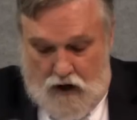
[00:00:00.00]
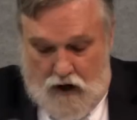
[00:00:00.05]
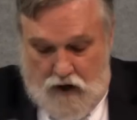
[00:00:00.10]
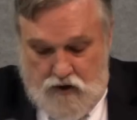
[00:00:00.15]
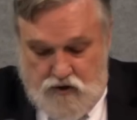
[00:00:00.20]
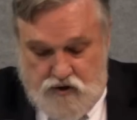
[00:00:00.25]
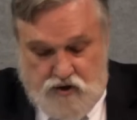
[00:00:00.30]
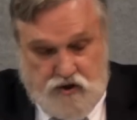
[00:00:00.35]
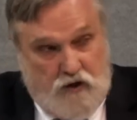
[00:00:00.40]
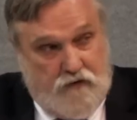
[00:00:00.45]
Are
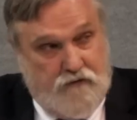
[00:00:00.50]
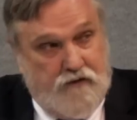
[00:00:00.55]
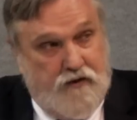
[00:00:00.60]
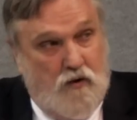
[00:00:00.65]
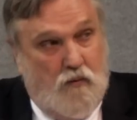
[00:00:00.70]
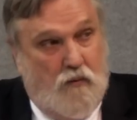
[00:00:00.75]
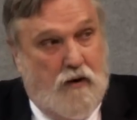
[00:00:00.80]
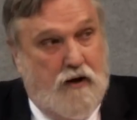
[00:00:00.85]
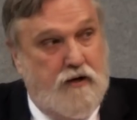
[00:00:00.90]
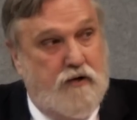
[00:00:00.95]
you
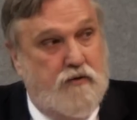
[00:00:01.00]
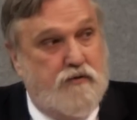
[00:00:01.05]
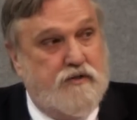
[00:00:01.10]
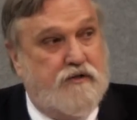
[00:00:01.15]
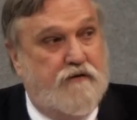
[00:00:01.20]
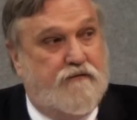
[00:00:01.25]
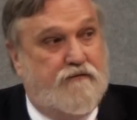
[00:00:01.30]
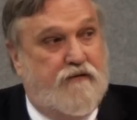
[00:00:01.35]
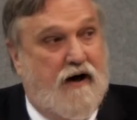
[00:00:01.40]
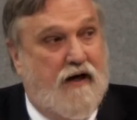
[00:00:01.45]
serving the one who
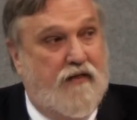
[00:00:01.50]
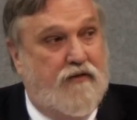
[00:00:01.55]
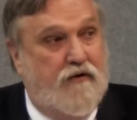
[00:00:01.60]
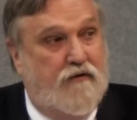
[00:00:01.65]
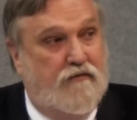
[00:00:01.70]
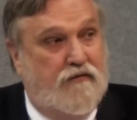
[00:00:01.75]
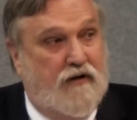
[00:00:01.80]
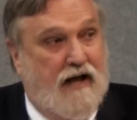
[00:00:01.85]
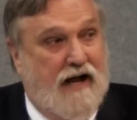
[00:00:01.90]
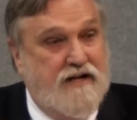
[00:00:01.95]
is the
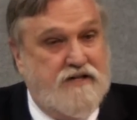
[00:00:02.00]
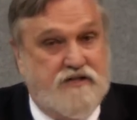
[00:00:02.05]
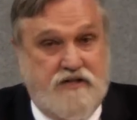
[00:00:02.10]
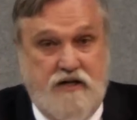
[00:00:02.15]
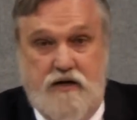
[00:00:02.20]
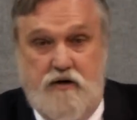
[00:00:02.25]
Father of lights,